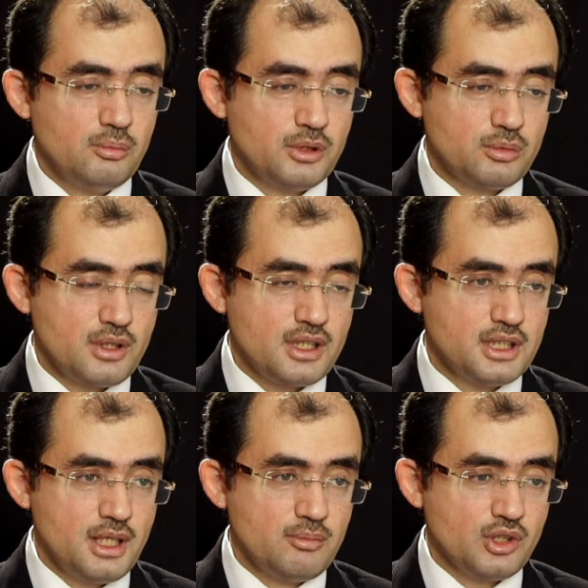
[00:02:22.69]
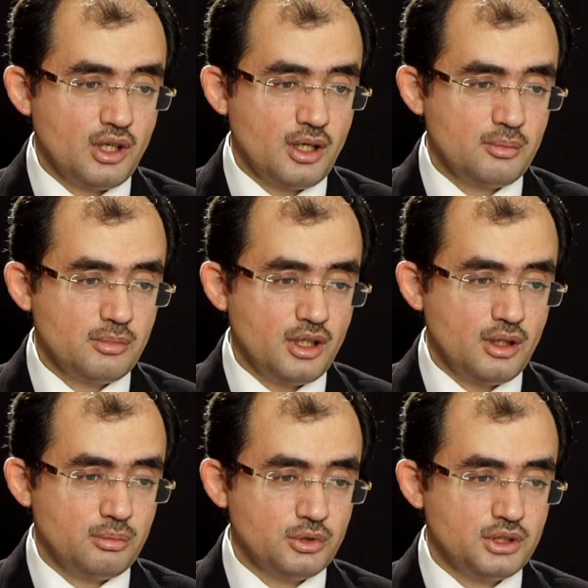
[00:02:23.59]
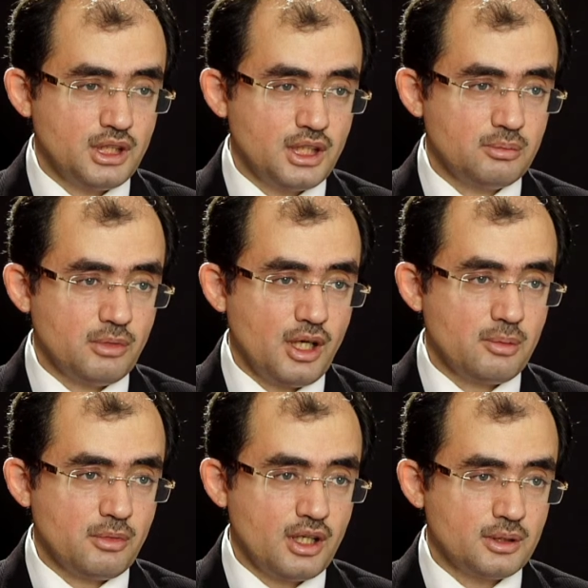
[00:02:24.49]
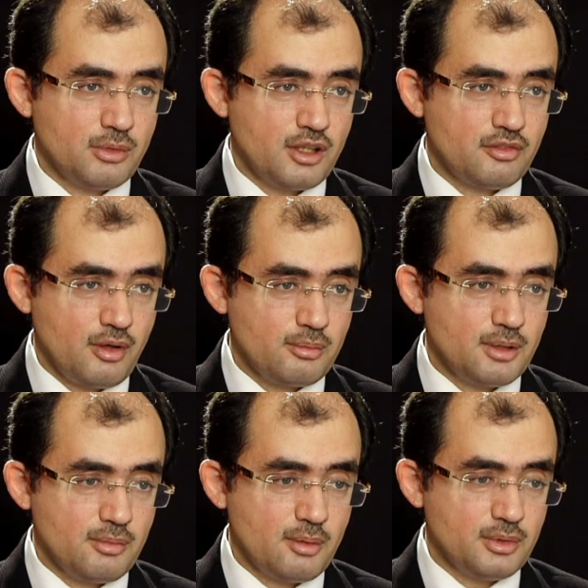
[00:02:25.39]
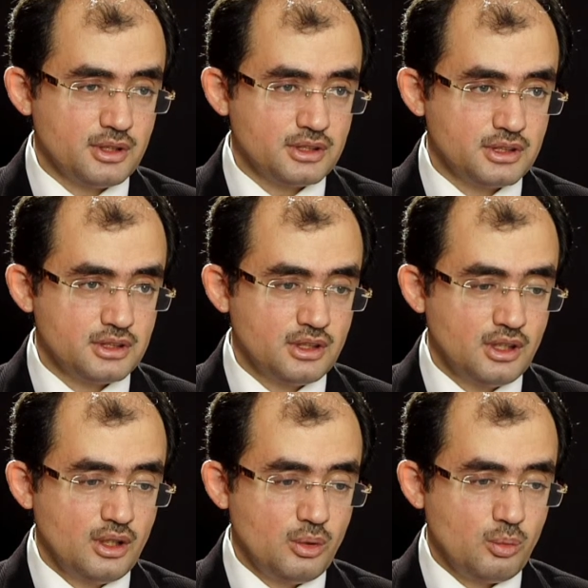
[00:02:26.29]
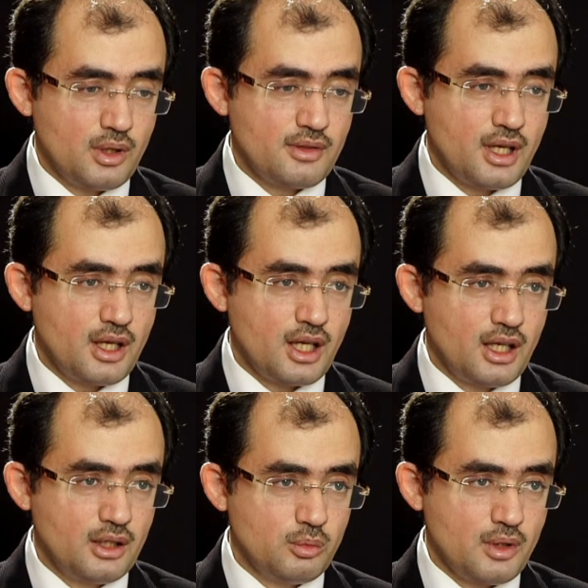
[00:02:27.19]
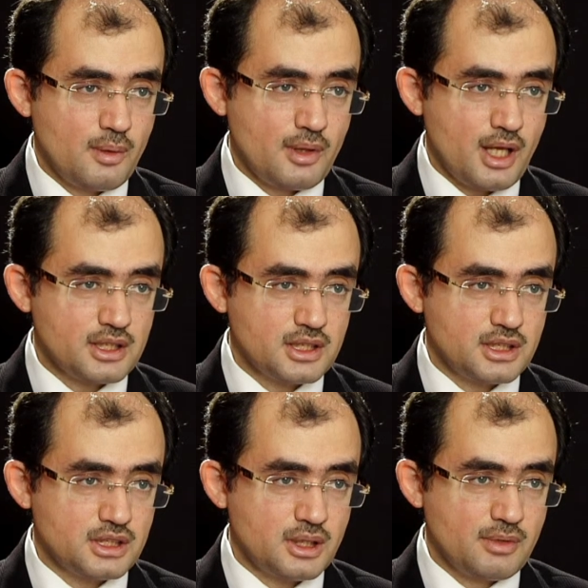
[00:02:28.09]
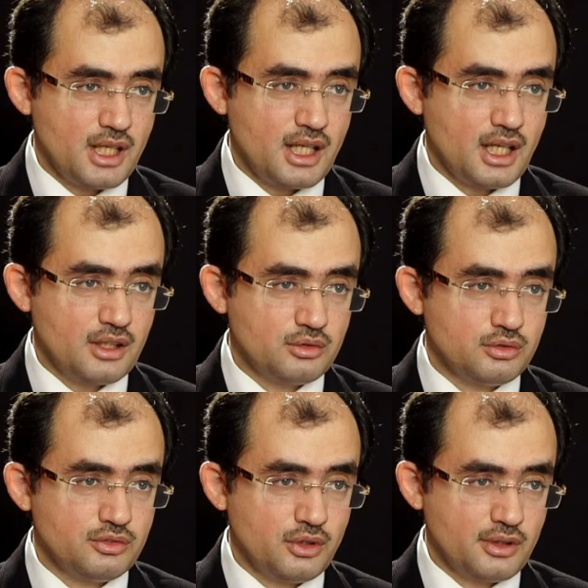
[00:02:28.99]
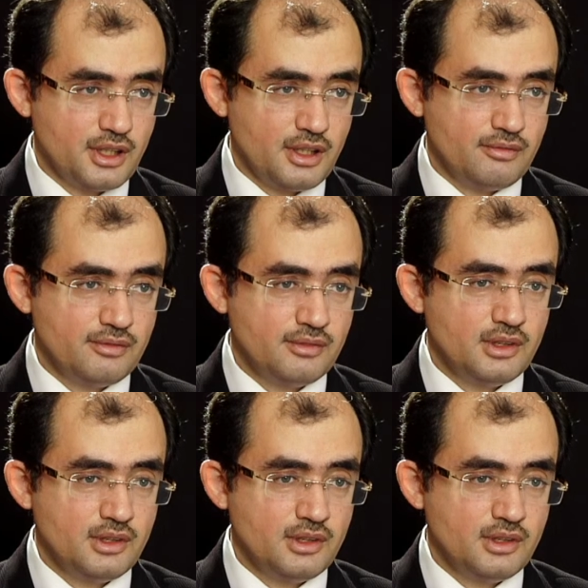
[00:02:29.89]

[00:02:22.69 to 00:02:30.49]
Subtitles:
But with the same time, putting in my mind my family members, what the Assad regime they can do for them.